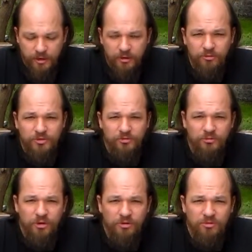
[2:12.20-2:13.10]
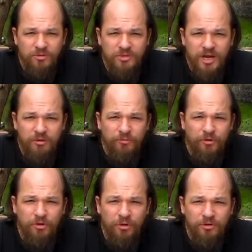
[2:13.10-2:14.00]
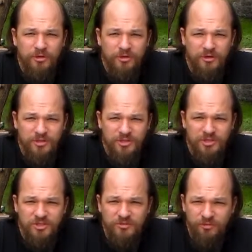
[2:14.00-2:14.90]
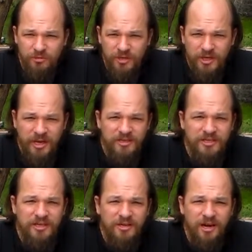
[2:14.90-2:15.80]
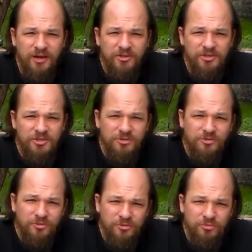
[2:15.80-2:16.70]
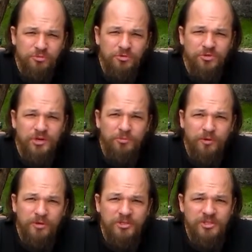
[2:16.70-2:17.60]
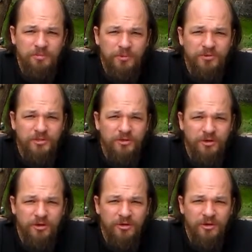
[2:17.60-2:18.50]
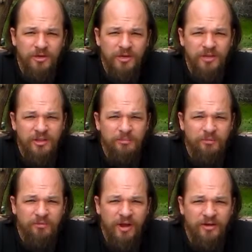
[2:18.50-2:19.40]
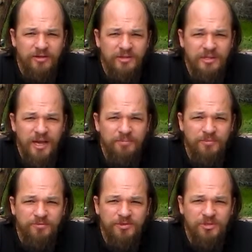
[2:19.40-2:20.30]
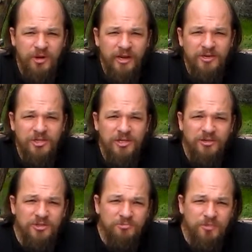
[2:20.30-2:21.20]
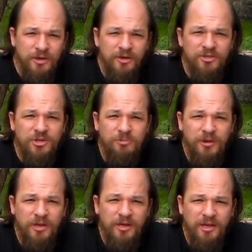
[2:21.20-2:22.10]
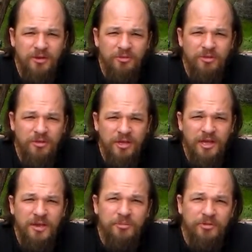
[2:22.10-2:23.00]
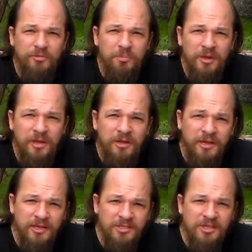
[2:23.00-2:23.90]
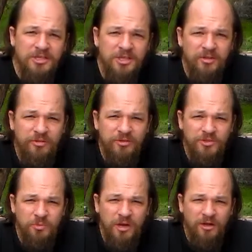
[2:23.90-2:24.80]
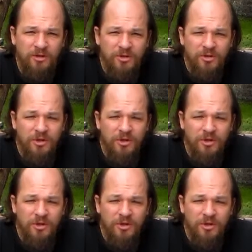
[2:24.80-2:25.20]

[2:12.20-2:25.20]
Heroes and Rogues Out for Gold consists of only 18 cards. The rules are pretty simple to learn, yet they provide a depth of strategy because players are playing not only the game, but they're playing against each other as well.